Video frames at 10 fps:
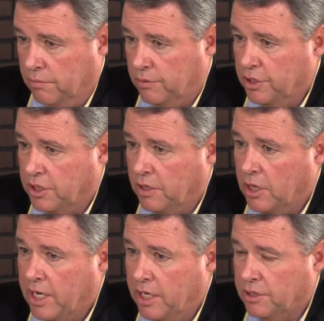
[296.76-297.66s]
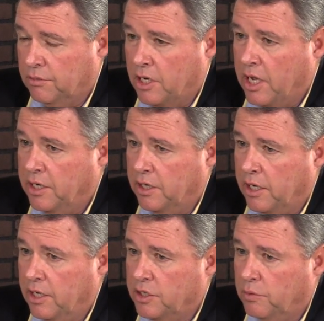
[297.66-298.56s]
Just in the last 90
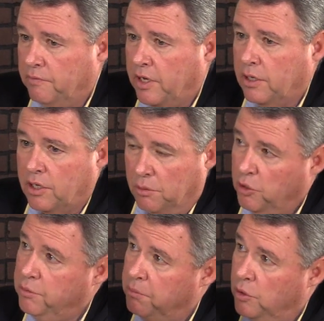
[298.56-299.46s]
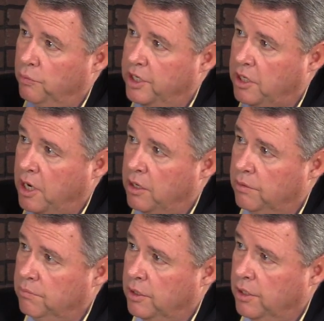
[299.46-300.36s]
days, we've had a couple people retire.
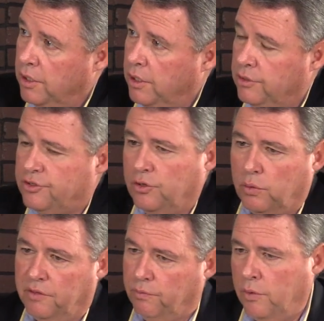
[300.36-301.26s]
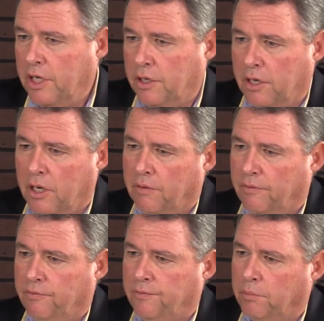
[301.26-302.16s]
And so we've went
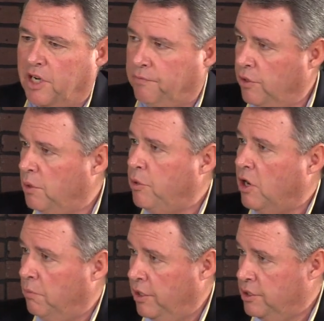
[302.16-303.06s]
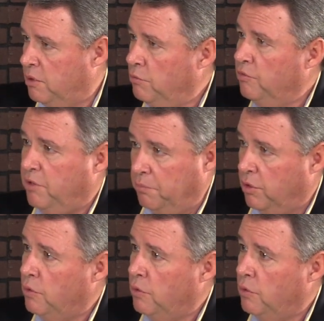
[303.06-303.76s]
from different departments and moved people